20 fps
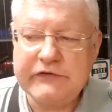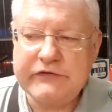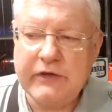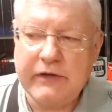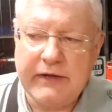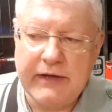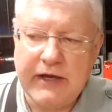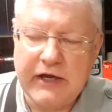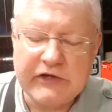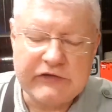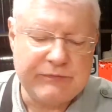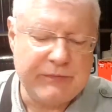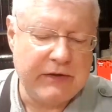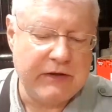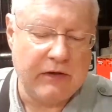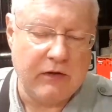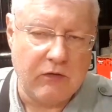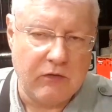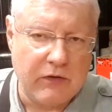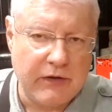Now they asked
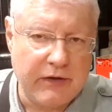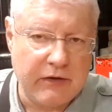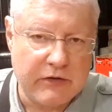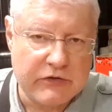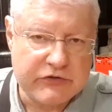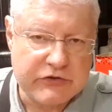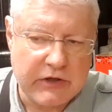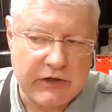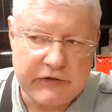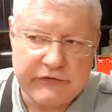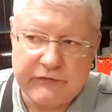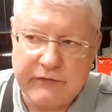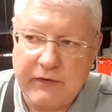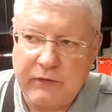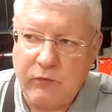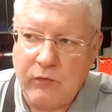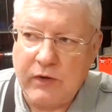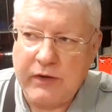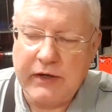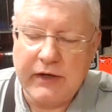me earlier in Chinese if I
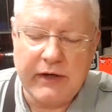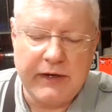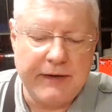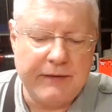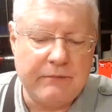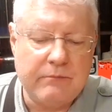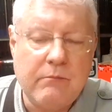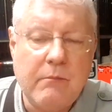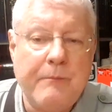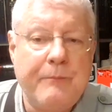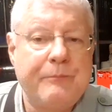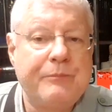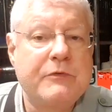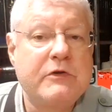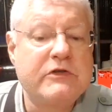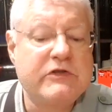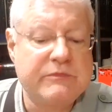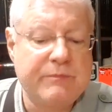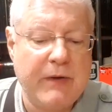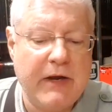wanted it
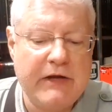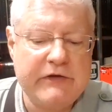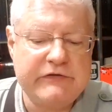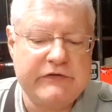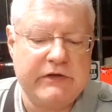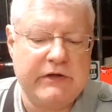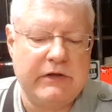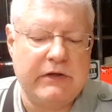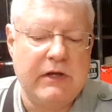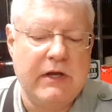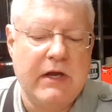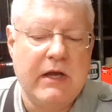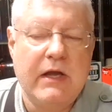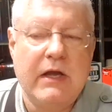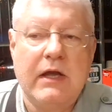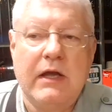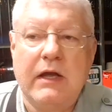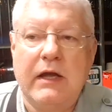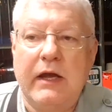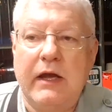spicy,
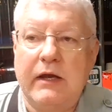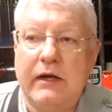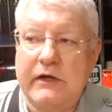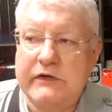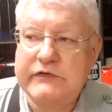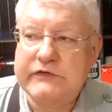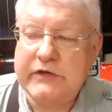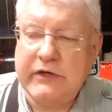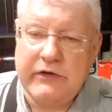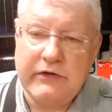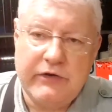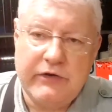and I said